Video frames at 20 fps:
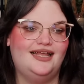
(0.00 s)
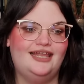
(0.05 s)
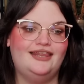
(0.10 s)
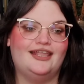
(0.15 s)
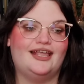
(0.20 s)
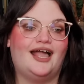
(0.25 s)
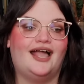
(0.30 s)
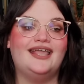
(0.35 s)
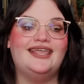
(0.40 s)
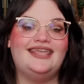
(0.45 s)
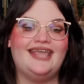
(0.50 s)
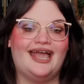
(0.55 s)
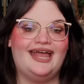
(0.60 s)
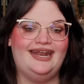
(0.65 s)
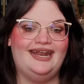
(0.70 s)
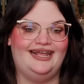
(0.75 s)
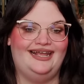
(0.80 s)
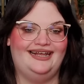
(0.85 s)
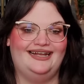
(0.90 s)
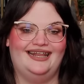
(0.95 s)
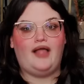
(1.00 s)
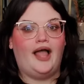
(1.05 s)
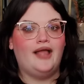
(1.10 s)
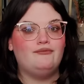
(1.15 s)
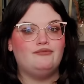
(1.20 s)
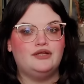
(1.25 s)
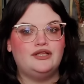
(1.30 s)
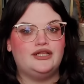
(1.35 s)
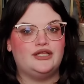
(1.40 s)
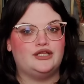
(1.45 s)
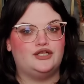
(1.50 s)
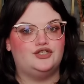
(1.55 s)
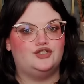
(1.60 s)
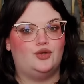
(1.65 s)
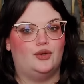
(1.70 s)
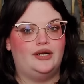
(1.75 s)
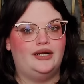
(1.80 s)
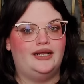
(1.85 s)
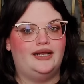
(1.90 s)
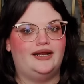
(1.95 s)
And like, I get it. I really
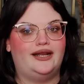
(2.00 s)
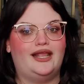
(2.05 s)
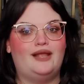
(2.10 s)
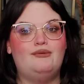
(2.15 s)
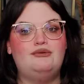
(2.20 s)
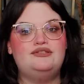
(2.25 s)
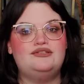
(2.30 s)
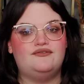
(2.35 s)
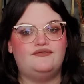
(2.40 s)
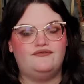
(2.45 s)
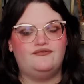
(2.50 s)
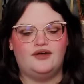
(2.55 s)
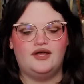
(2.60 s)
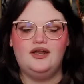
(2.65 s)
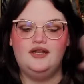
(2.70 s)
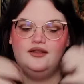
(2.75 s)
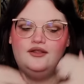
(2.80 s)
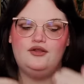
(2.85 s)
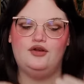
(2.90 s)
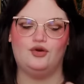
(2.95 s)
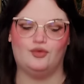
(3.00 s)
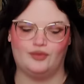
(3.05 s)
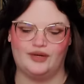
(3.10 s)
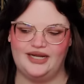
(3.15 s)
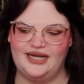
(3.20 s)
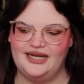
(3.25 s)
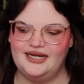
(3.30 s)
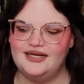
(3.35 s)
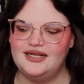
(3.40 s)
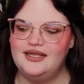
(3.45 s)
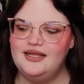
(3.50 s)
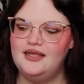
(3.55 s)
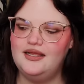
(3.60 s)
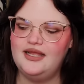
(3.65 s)
enjoyed it. It was a fun little read.